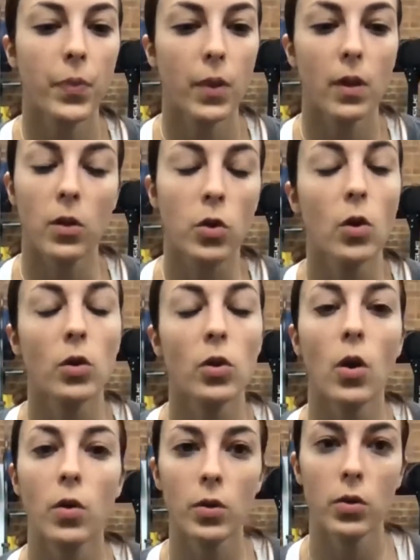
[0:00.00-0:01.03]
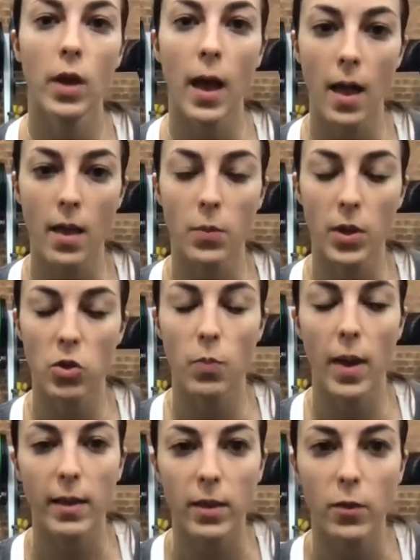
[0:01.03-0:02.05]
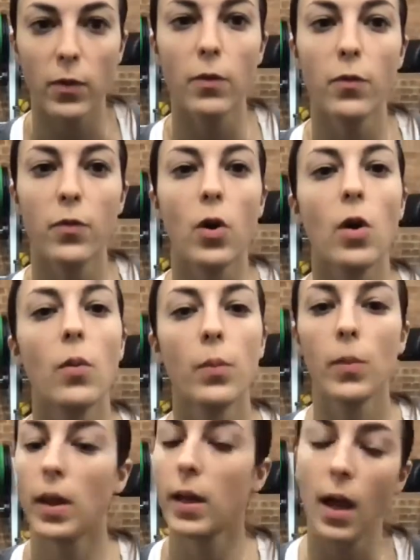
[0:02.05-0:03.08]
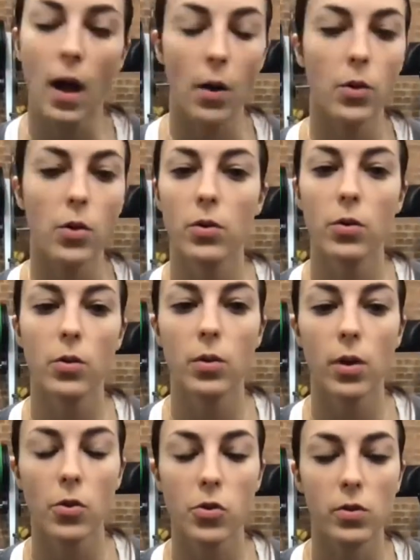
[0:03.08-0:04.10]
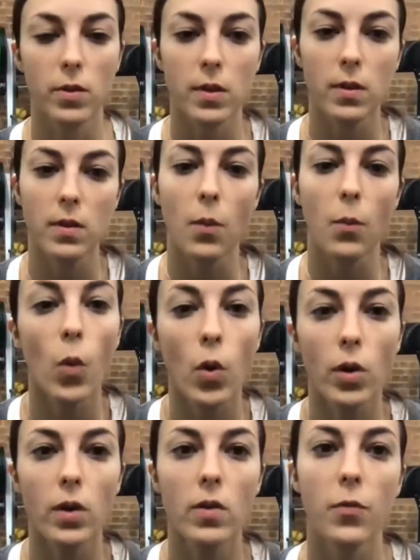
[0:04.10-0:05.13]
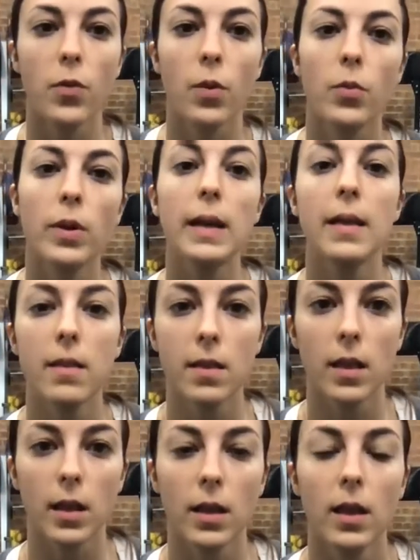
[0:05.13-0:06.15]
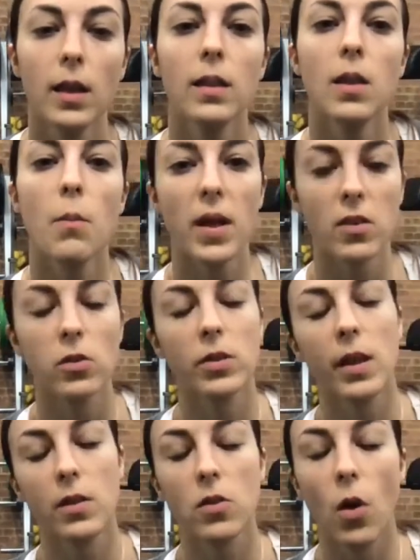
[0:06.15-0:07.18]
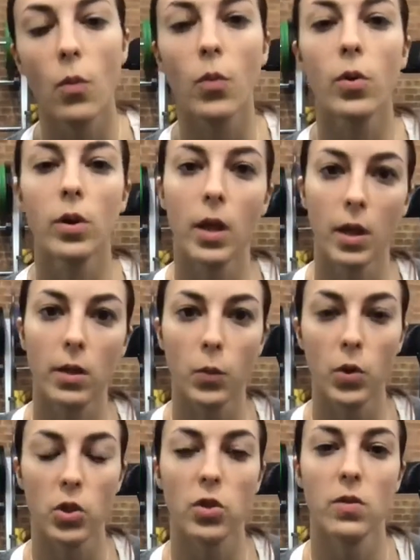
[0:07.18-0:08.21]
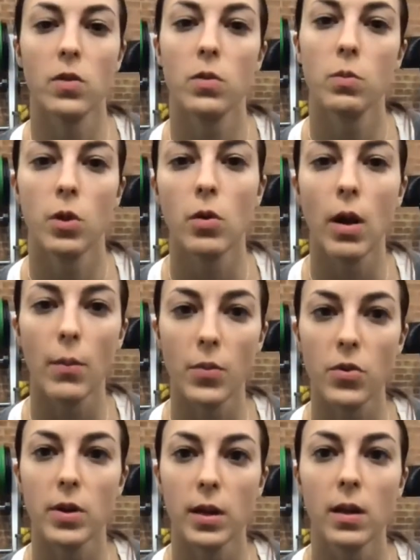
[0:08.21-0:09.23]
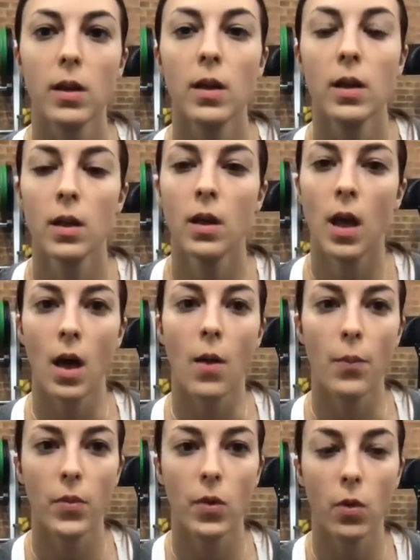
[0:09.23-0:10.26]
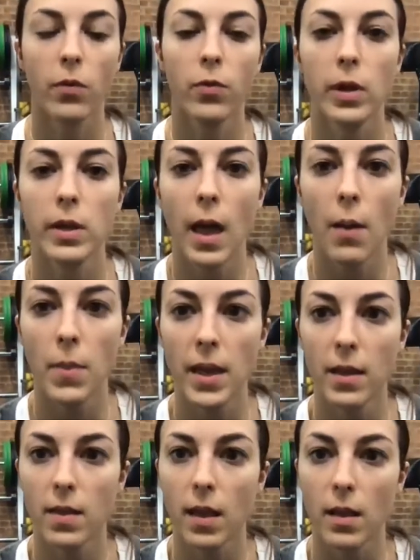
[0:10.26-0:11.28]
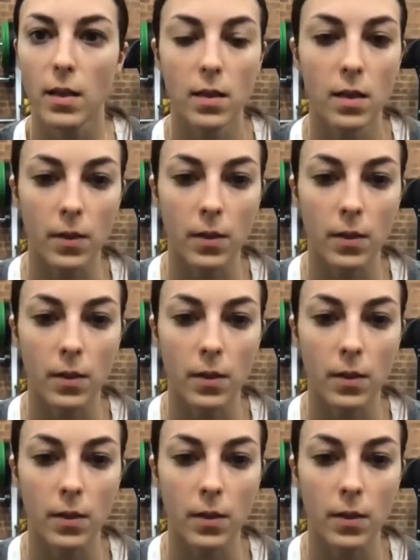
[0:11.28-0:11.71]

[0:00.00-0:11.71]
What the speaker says: you're not going to get as much benefit from like how your neurological system works from releasing the muscle that is not working, which is your hamstring. Hopefully that makes sense.